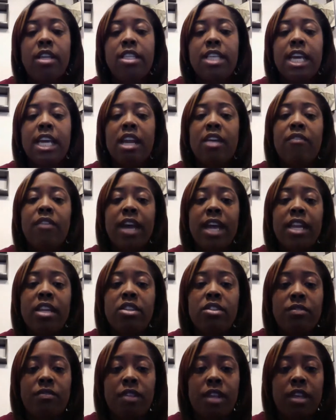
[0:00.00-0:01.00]
taking
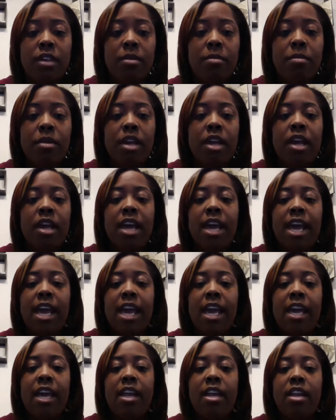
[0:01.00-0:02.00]
advantage of them
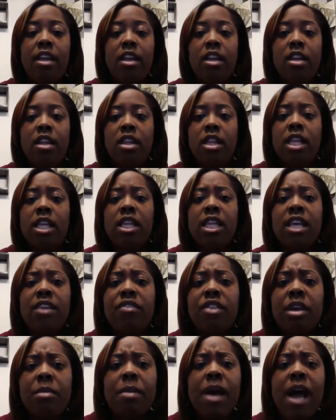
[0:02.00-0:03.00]
and then
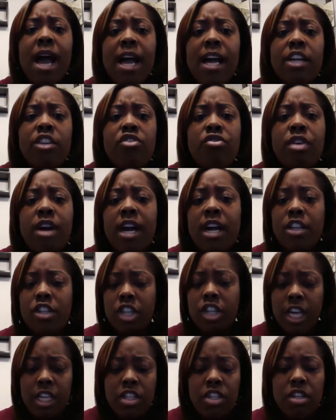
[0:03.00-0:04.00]
leaving them high and dry,
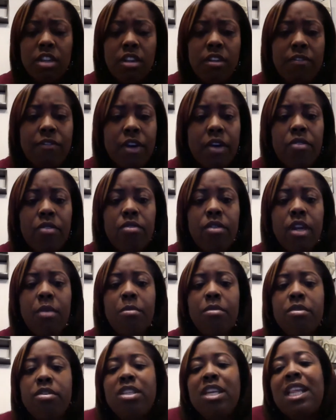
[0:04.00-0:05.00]
changing their phone
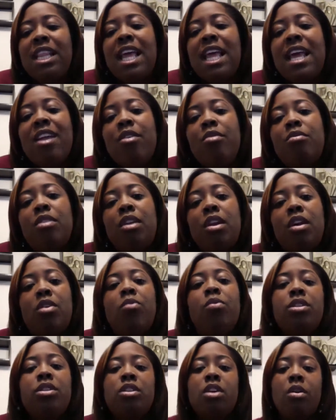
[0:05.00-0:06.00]
numbers, and they don't know
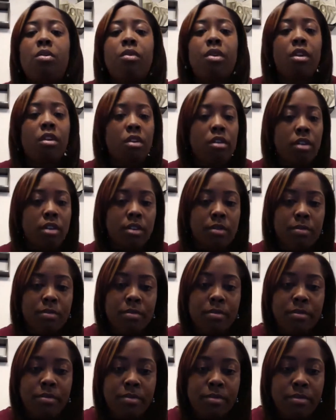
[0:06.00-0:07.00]
what's going on.
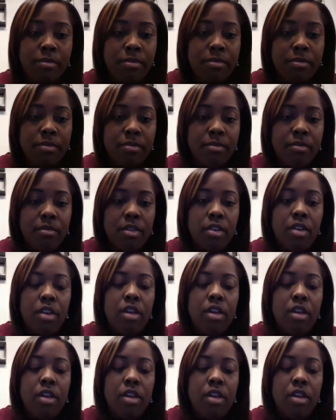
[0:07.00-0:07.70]
You